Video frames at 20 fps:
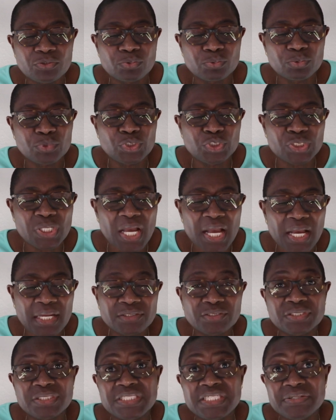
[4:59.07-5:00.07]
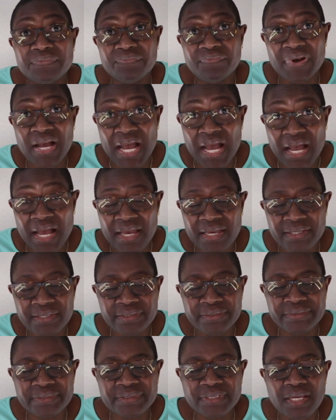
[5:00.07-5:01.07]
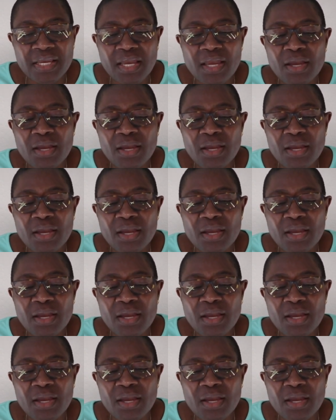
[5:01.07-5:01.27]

to charge device